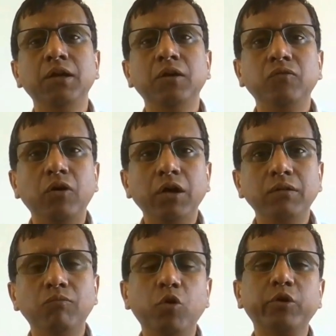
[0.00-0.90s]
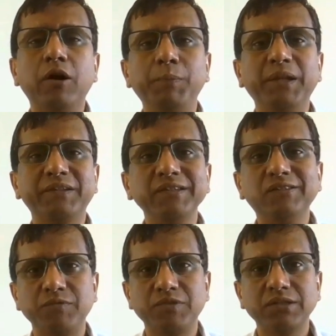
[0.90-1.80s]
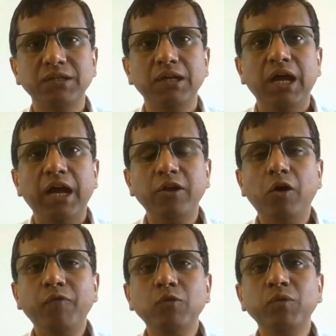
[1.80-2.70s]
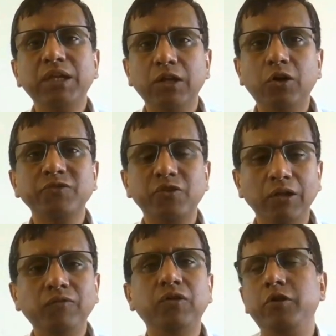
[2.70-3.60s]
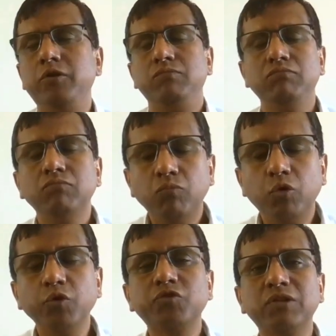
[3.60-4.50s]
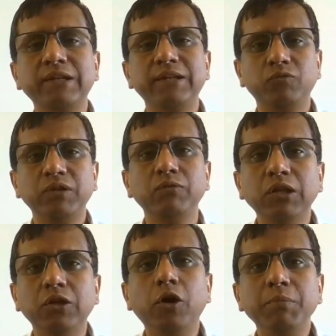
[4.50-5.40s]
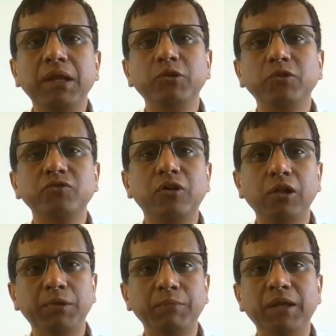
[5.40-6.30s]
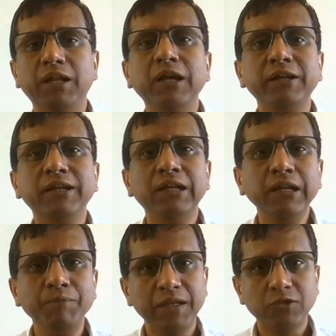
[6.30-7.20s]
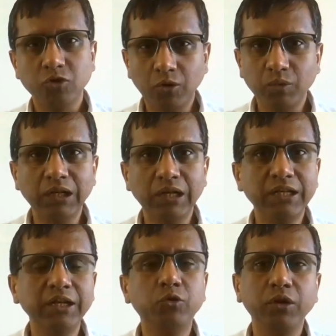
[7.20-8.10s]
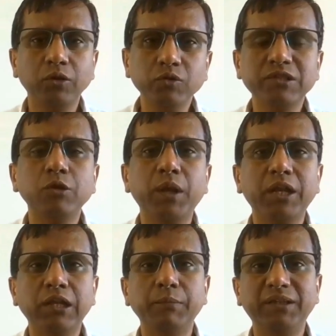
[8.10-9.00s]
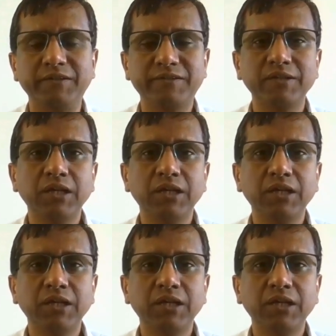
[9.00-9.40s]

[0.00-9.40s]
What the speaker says: for more complex systems. And often we cannot solve, or mostly we will not be able to solve them analytically, so we will need to use numerical methods.